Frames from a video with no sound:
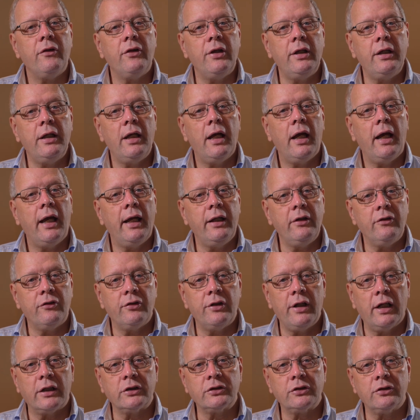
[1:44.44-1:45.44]
The
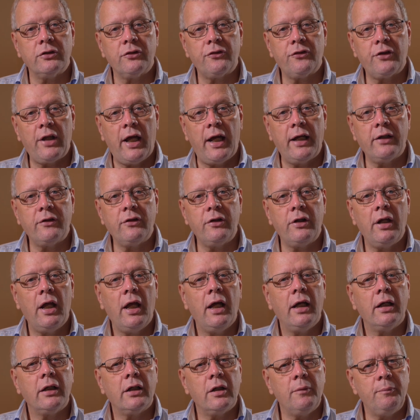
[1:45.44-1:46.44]
international standard
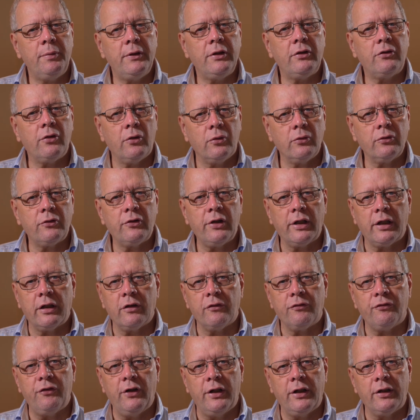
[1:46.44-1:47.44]
can be daunting
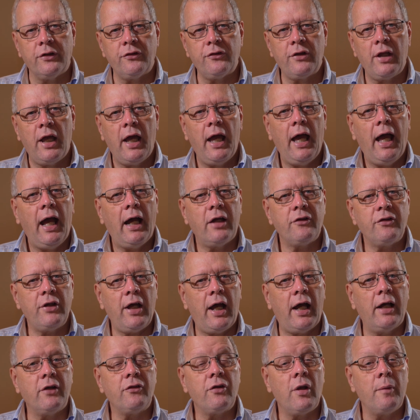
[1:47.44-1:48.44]
at first as
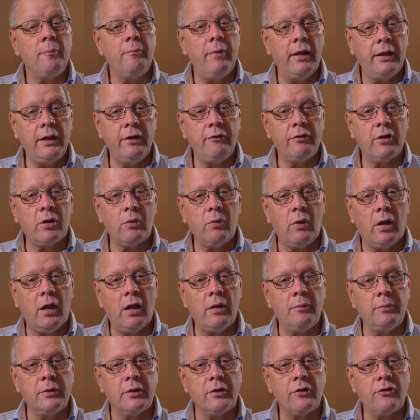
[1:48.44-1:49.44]
it has many
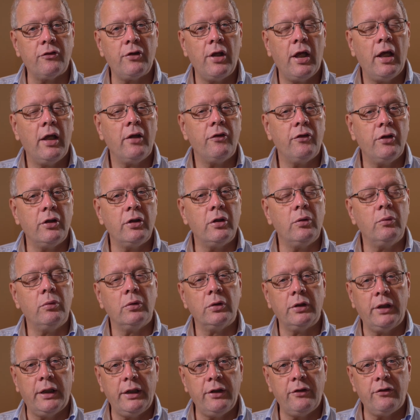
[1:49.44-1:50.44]
requirements that you
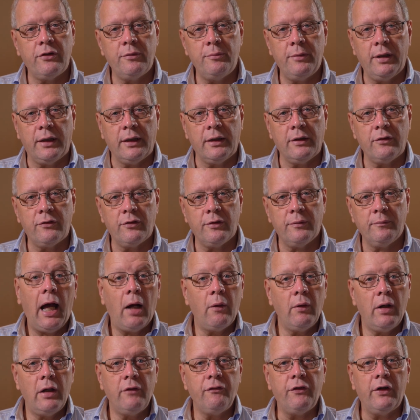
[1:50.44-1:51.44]
will need to meet.
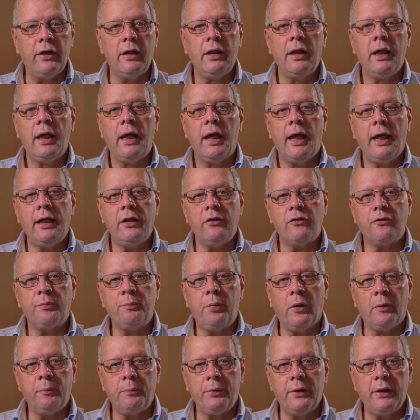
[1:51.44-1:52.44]
However, its
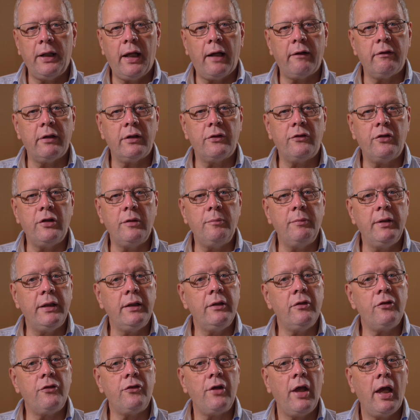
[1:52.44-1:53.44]
popularity
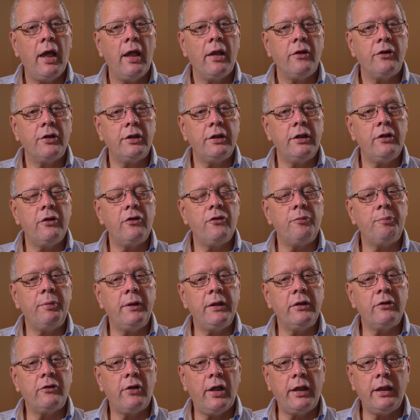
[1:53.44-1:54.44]
means that it is
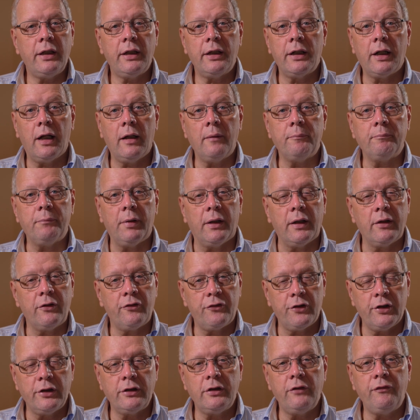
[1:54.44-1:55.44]
being taken up by
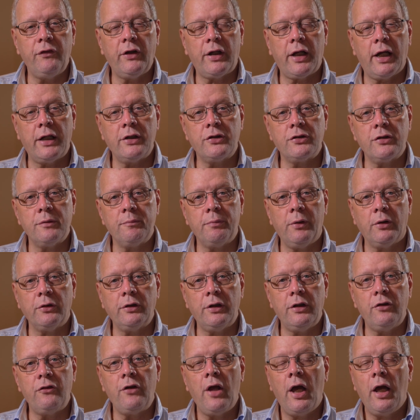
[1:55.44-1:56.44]
certification
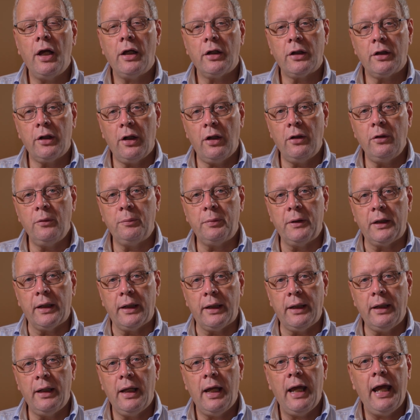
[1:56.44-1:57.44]
bodies
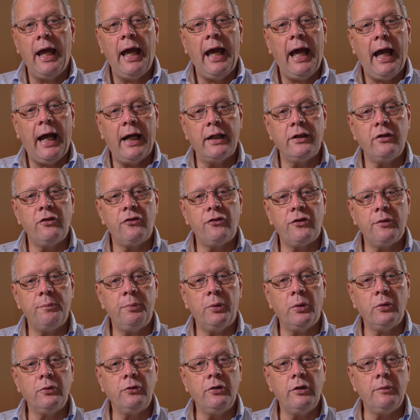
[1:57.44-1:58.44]
globally and is
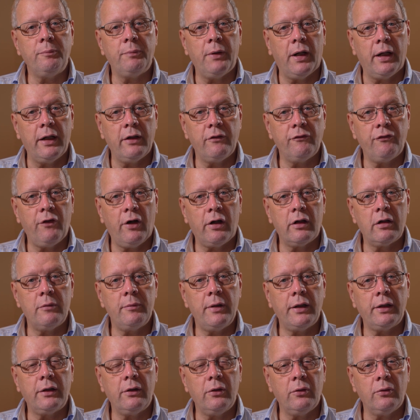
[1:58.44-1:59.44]
supported by
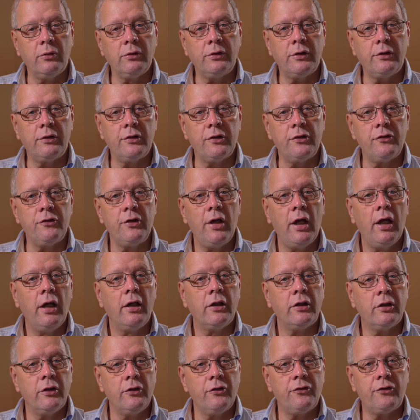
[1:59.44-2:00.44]
environmental auditors,
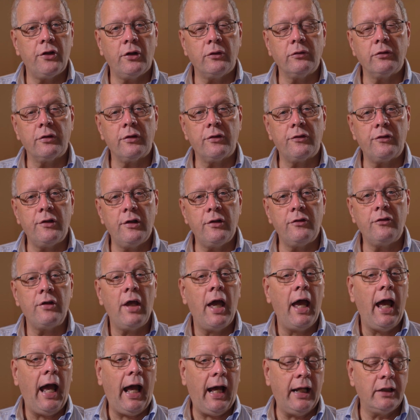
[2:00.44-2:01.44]
consultancies,
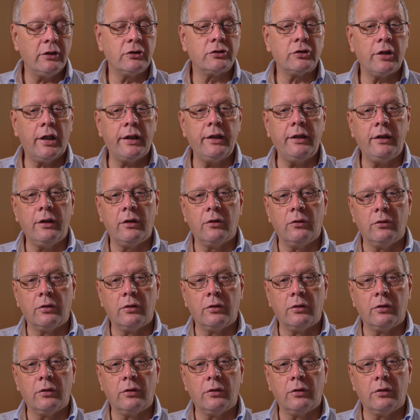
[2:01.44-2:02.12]
and training